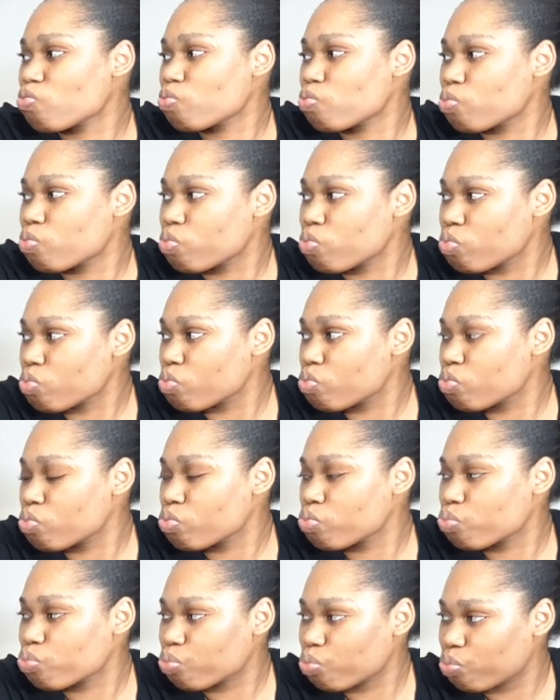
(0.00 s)

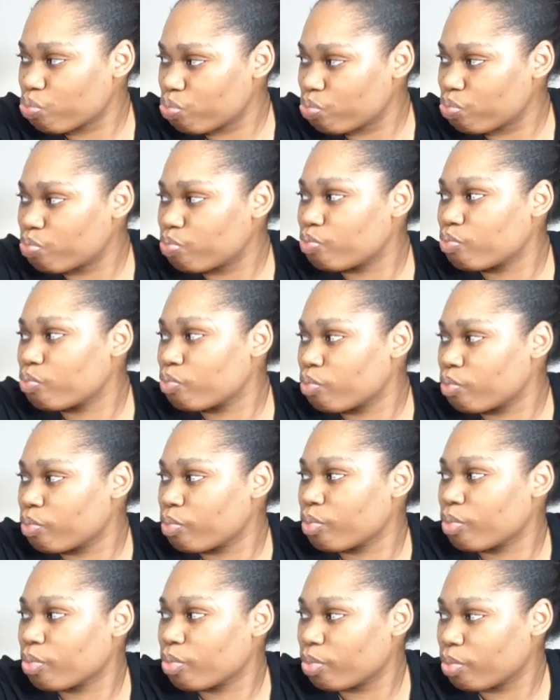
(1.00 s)

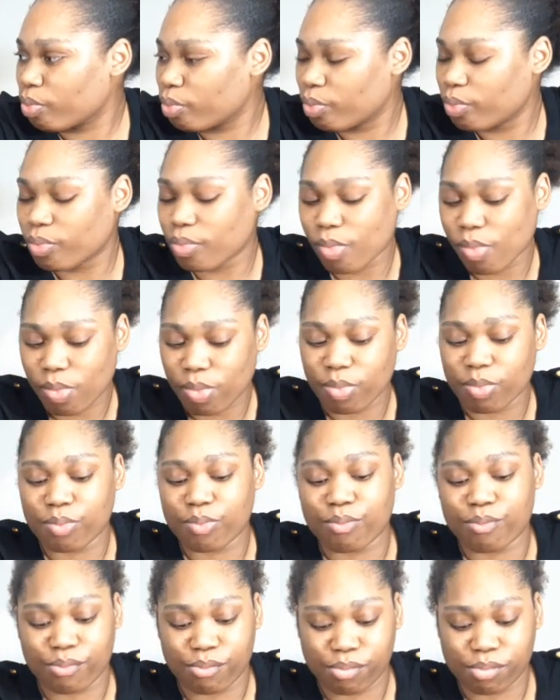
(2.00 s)

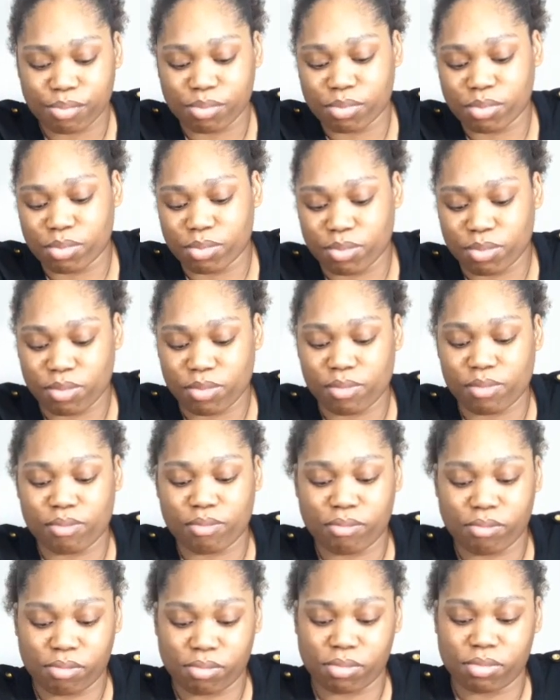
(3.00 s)

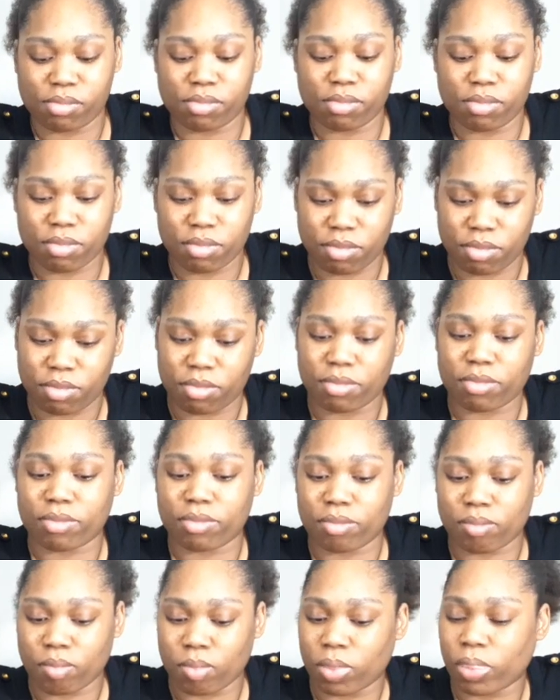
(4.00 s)

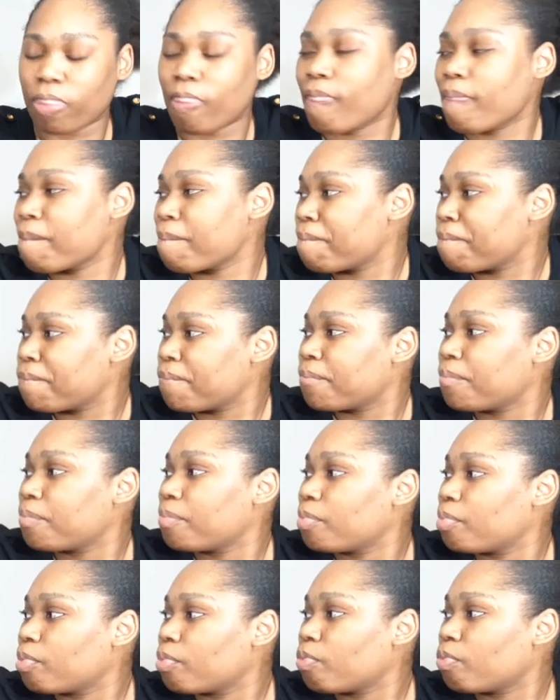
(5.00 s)

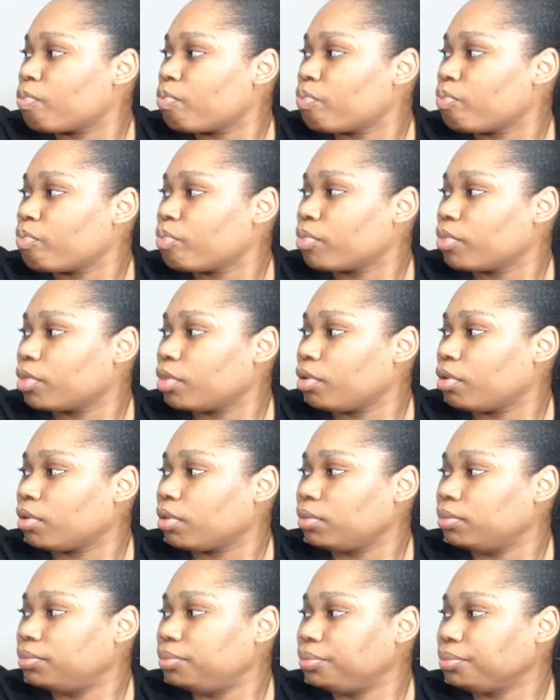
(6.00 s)

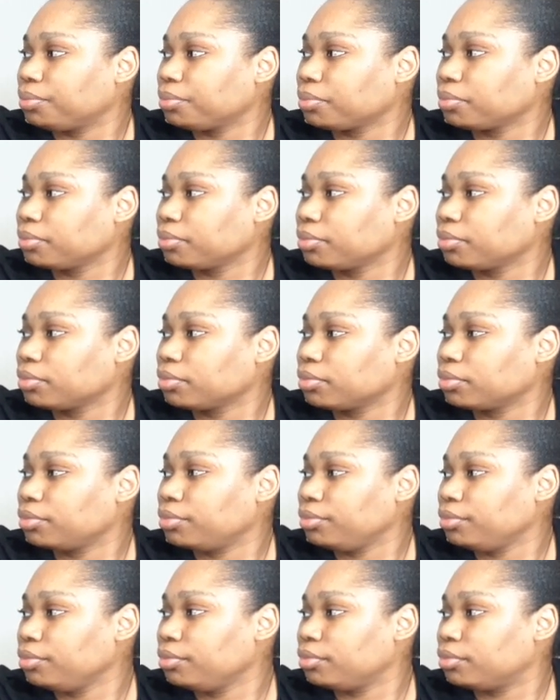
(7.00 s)
The person shown says nothing.